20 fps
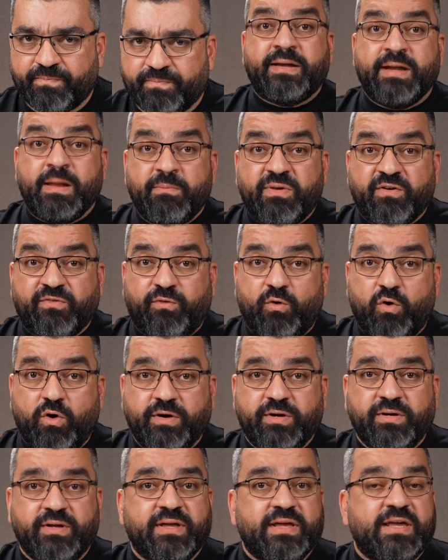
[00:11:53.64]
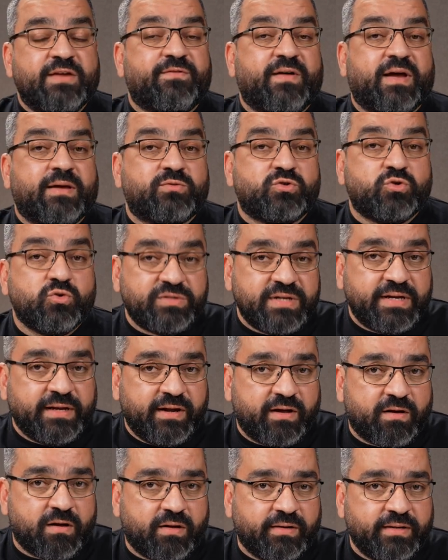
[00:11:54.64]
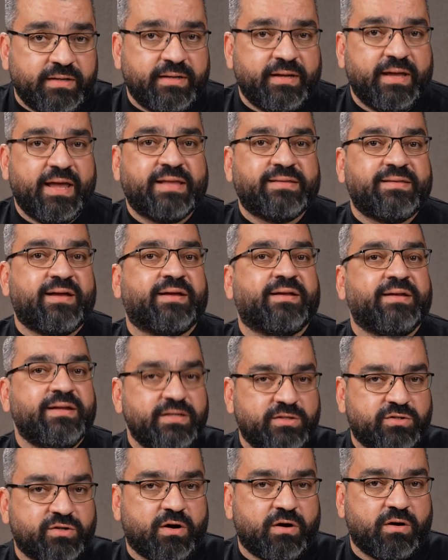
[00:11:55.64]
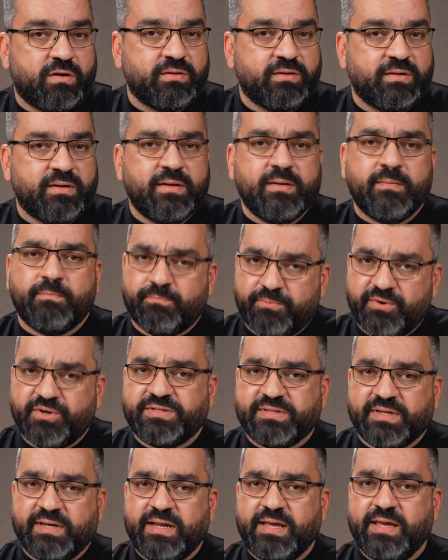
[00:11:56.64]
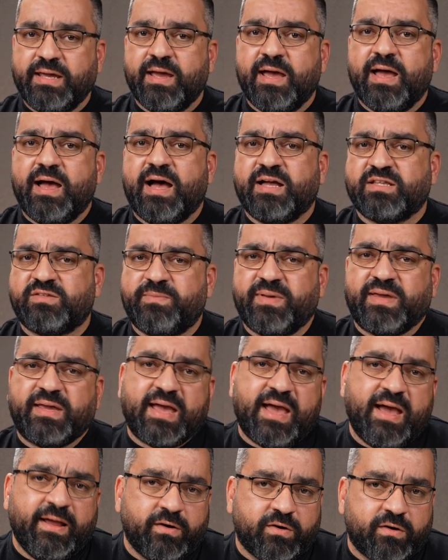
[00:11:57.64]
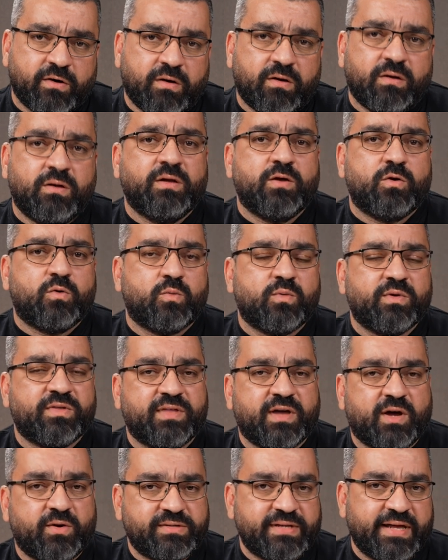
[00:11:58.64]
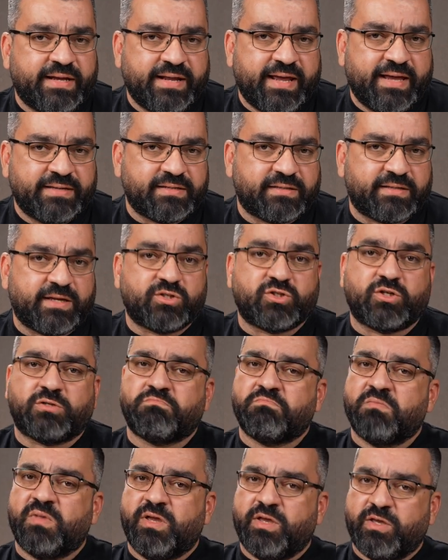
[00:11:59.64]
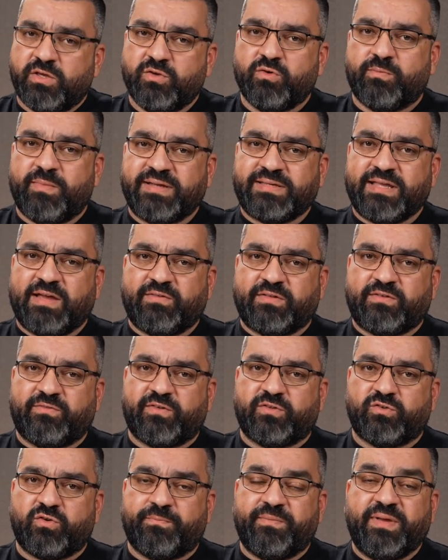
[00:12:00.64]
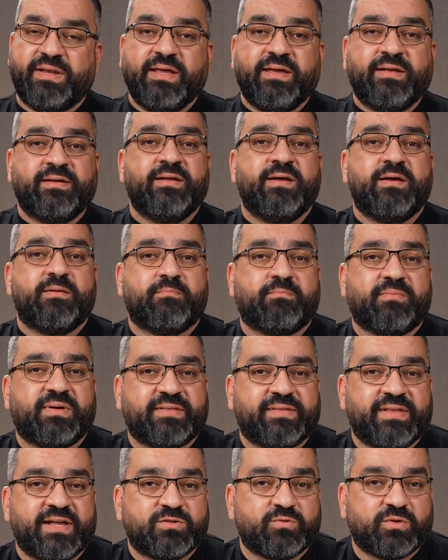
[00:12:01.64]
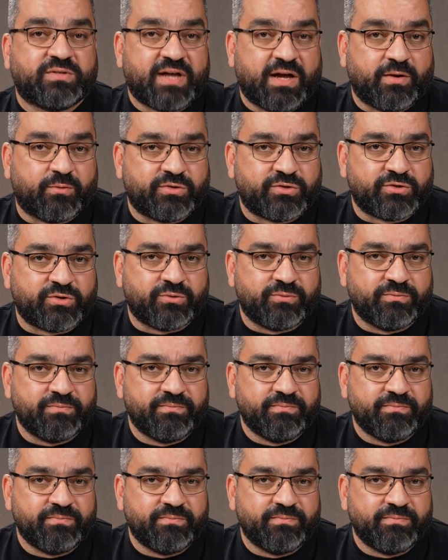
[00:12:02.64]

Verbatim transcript: Number four, if I am shooting Nikon and I need RAW, personally, I'd pick N-RAW without any hesitation. You might have a different opinion, but that's what I would do.